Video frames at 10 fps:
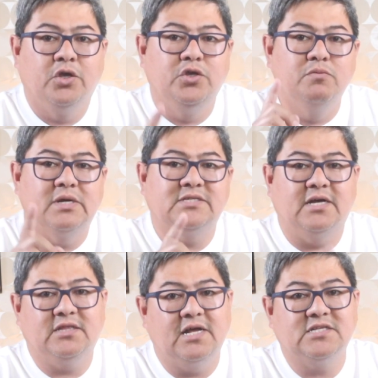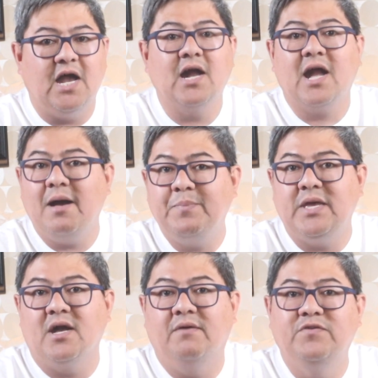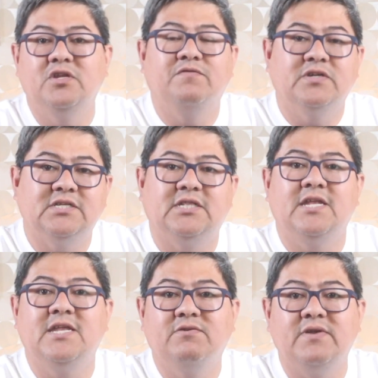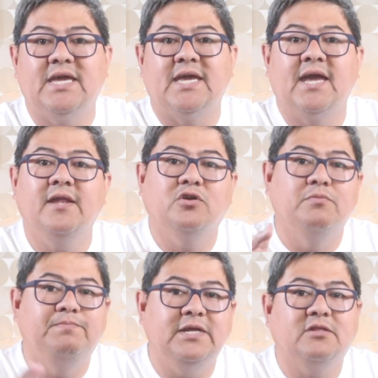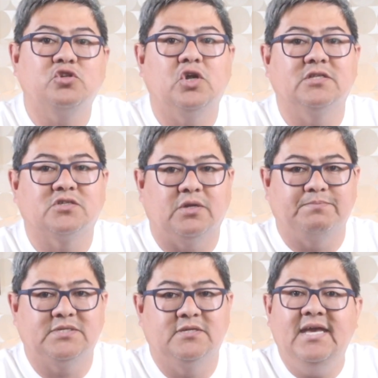you must attach a copy of university degree and complete transcripts.